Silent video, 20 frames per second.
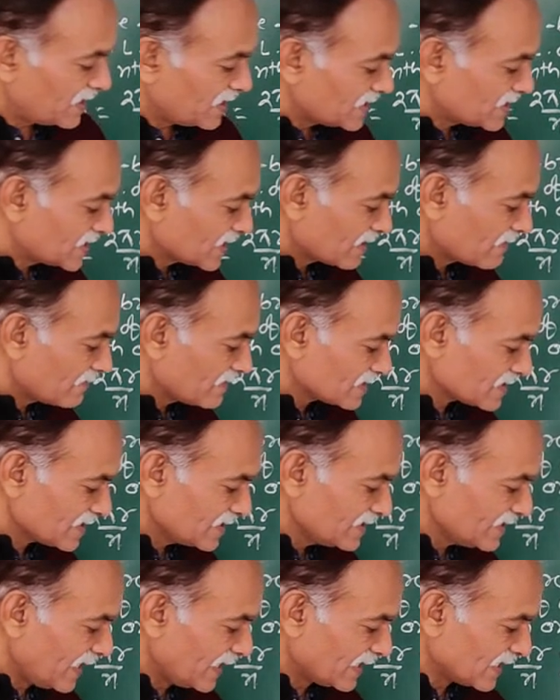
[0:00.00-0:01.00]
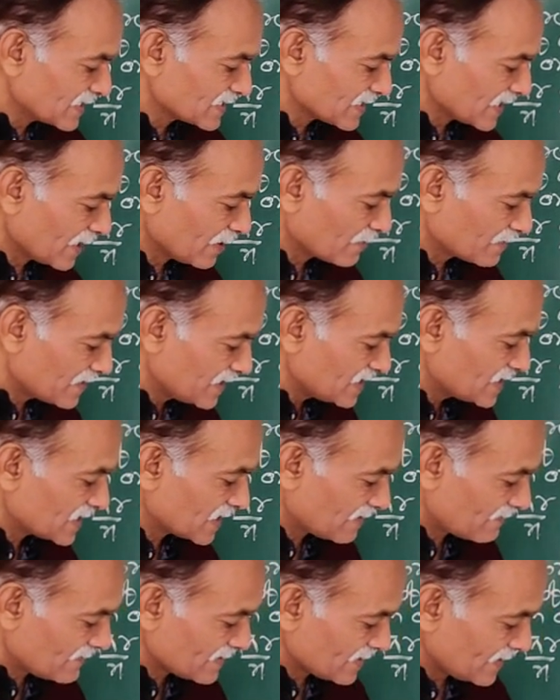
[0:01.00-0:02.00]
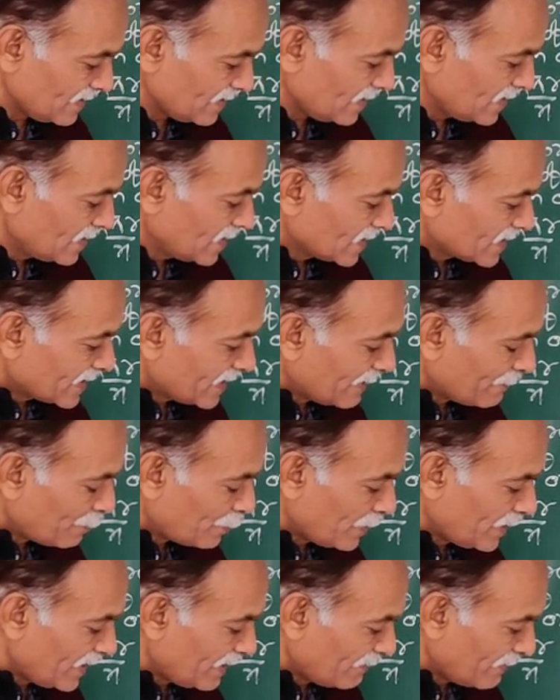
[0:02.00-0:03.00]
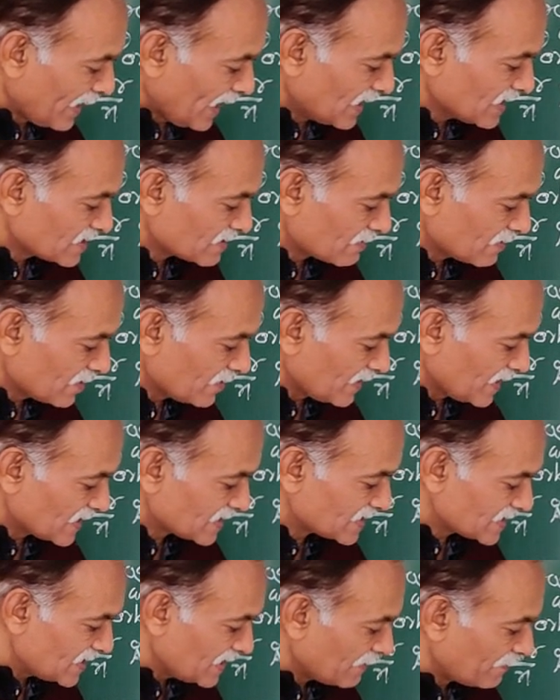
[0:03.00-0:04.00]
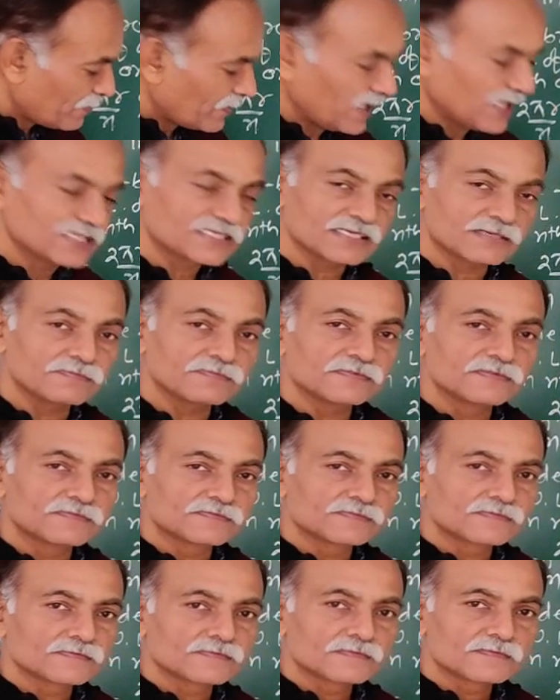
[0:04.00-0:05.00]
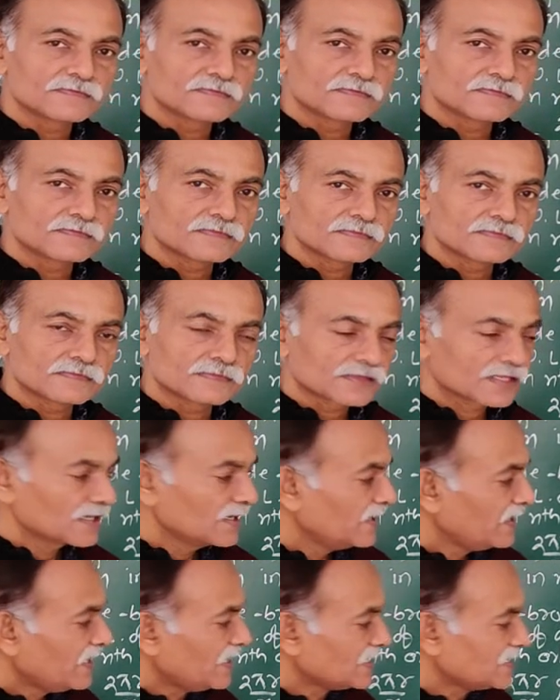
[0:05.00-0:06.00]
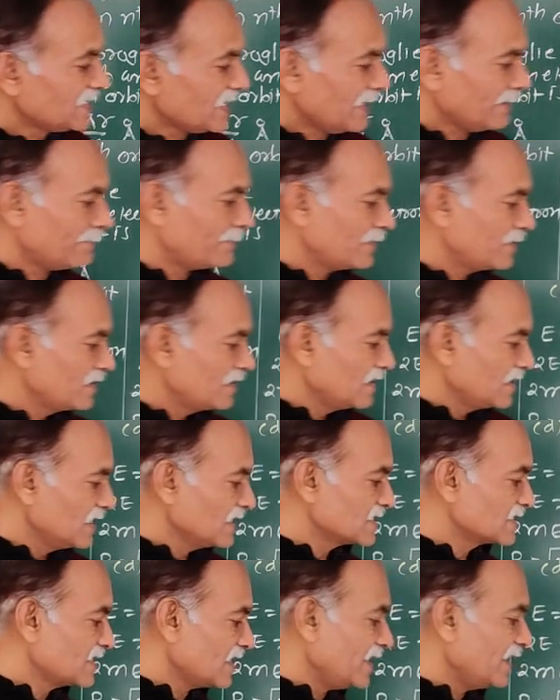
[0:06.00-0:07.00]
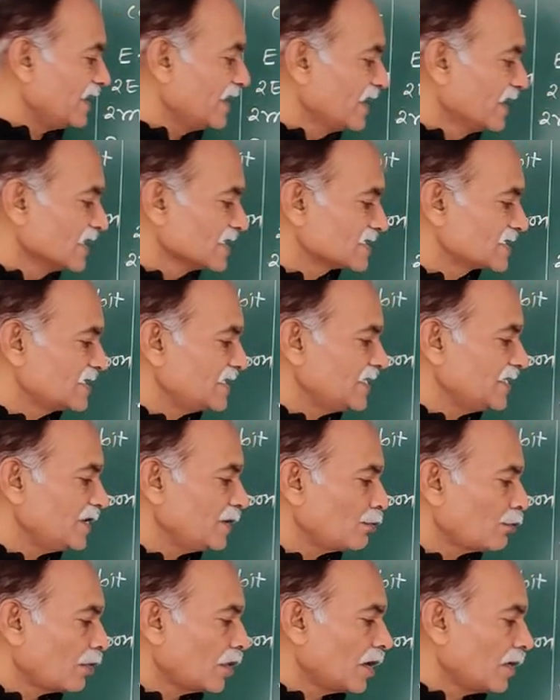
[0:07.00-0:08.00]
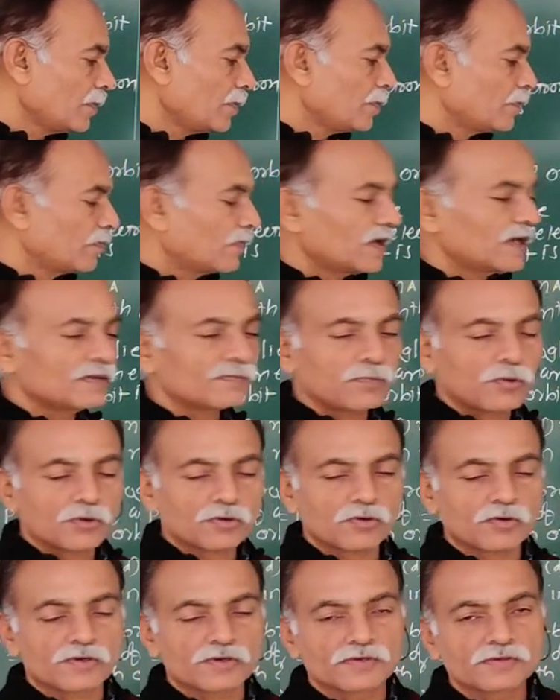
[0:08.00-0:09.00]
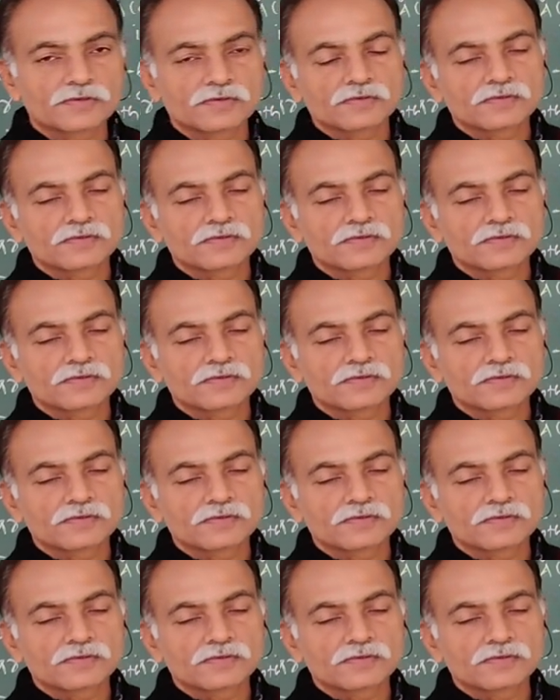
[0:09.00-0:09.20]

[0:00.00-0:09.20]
this equation, right hand side of this equation. Therefore, lambda is equal to Hc upon Hf. Hf is the energy of one photon.